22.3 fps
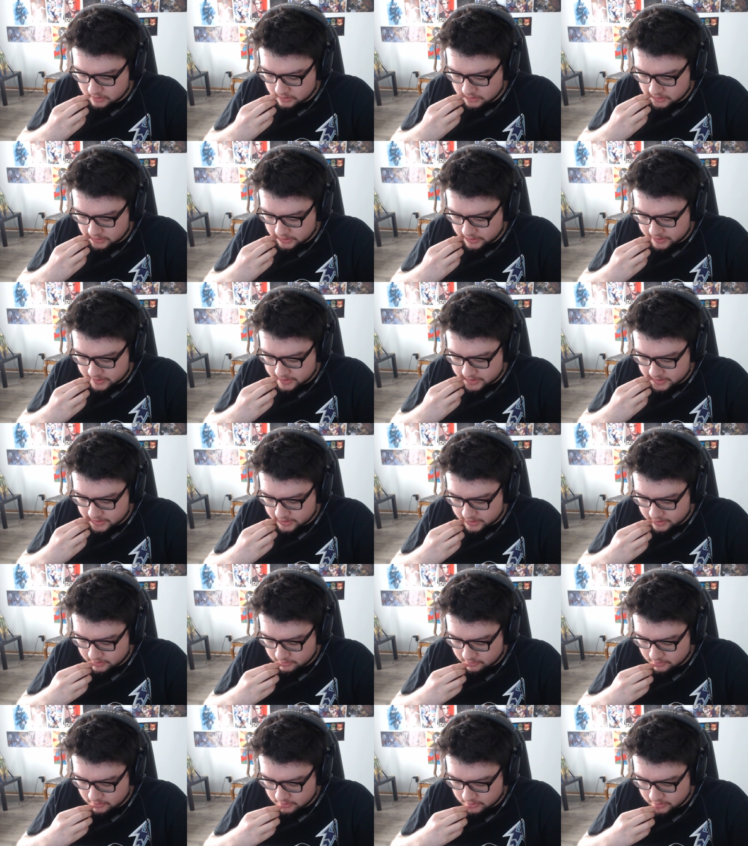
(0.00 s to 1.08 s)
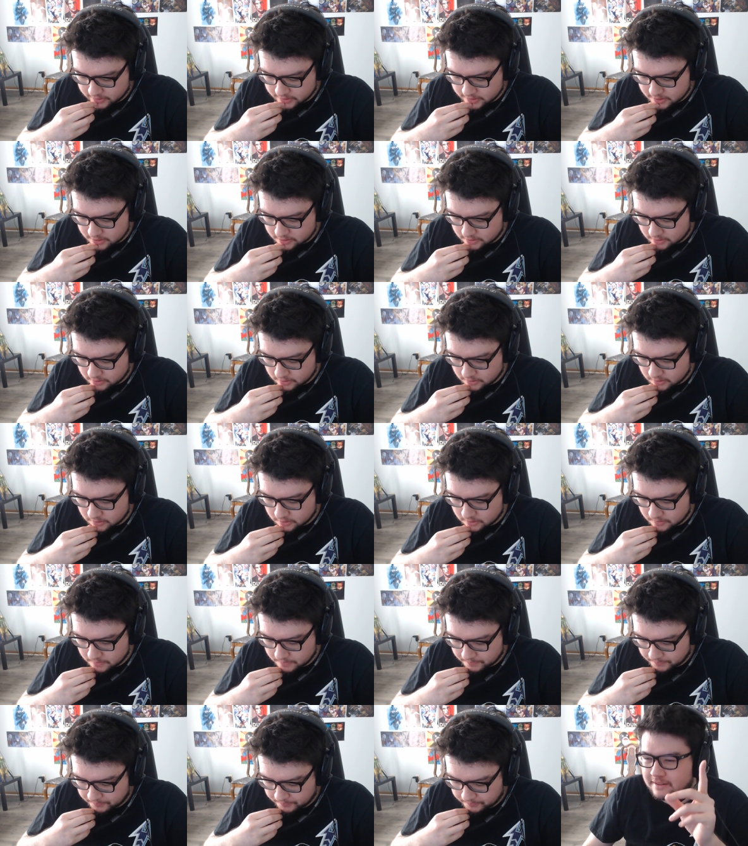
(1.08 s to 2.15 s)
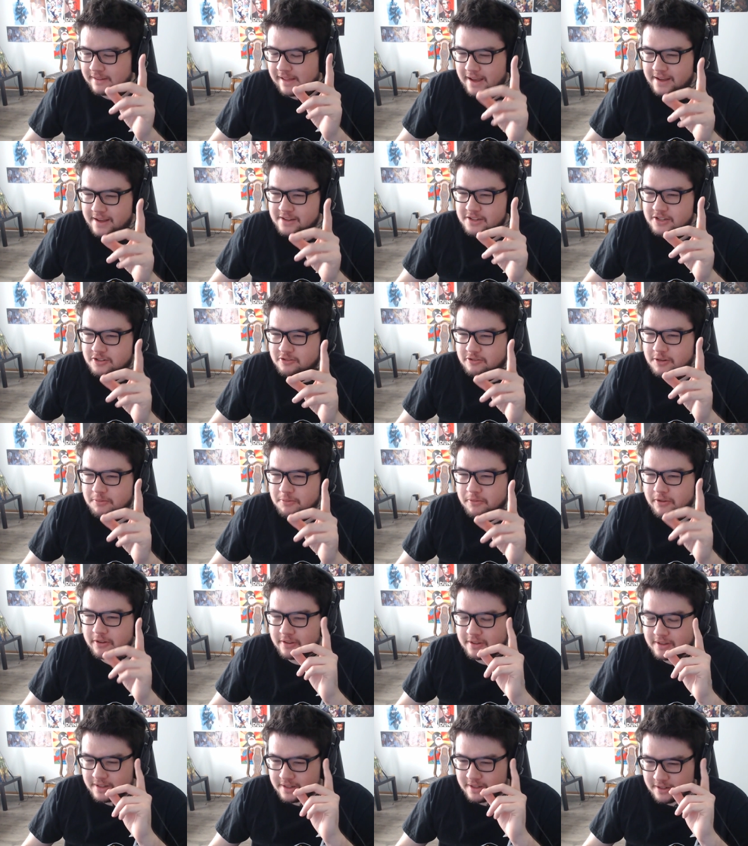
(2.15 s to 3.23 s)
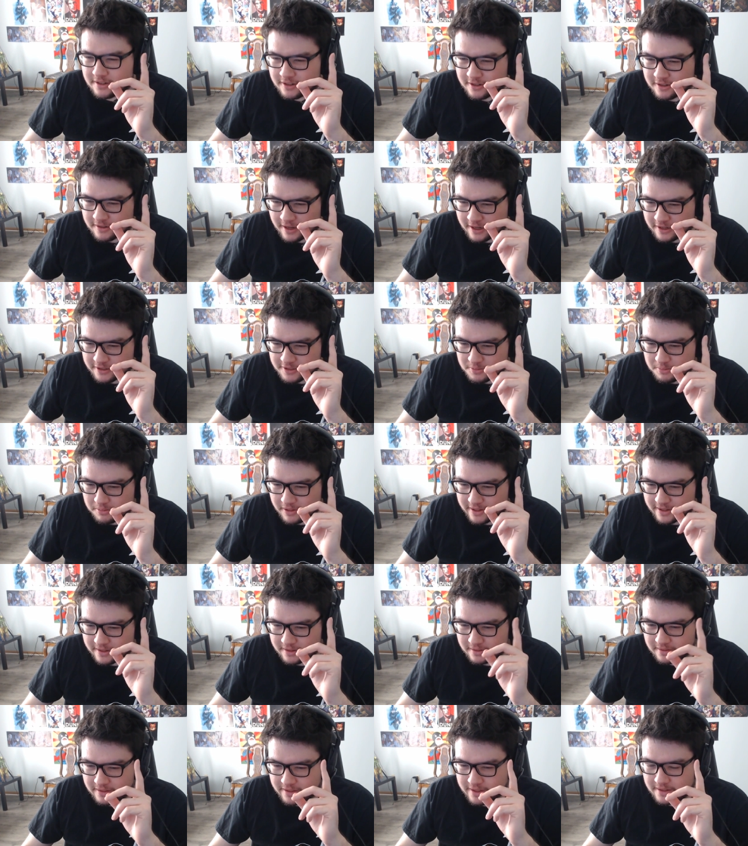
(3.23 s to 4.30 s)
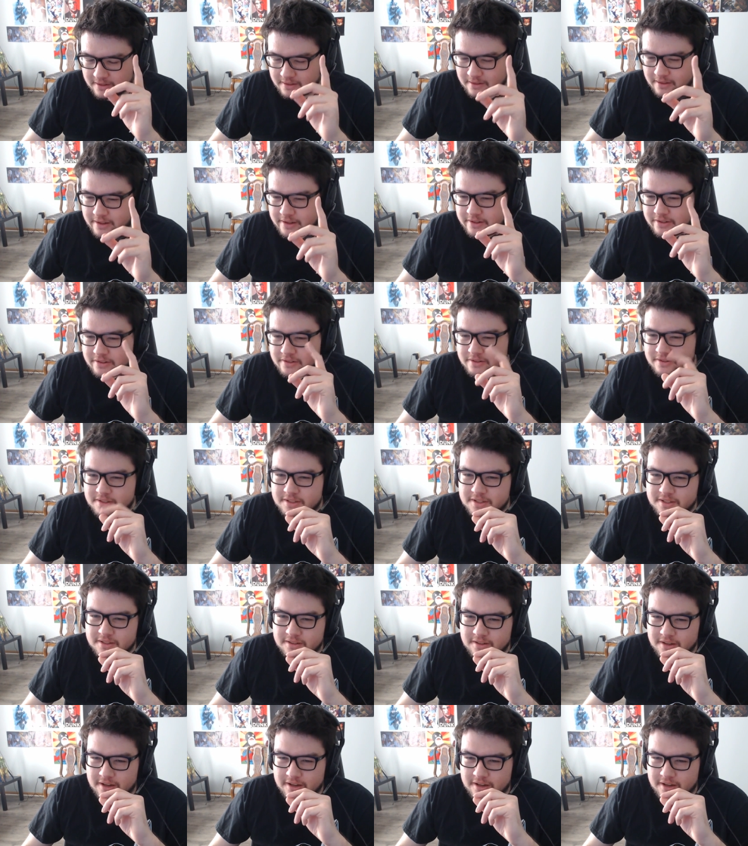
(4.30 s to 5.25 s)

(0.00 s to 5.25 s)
Let's see, where do I start? Last stream of the year, I was playing League of Legends.